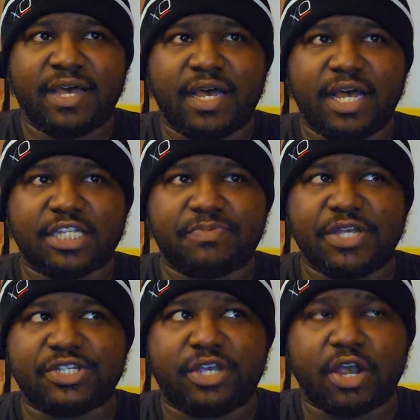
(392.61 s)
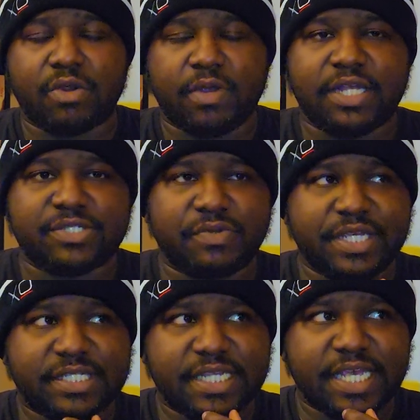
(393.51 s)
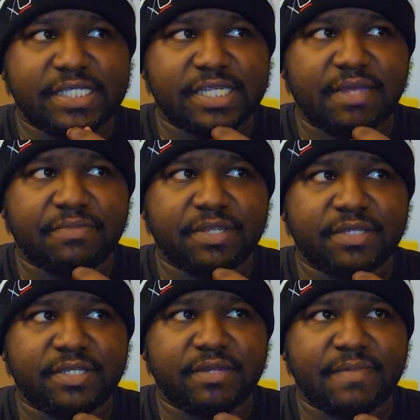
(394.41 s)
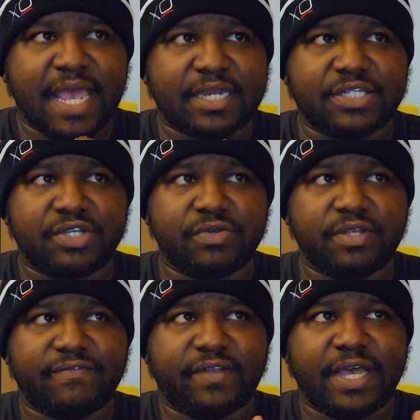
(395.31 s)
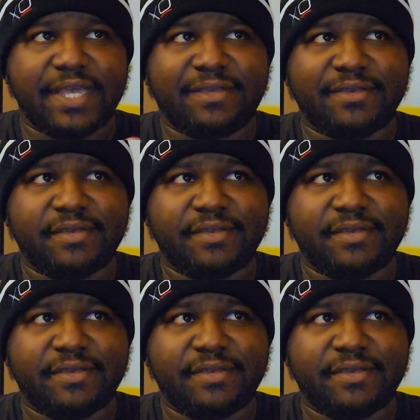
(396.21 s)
especially Kurt Russell, he said something to the magnitude of like,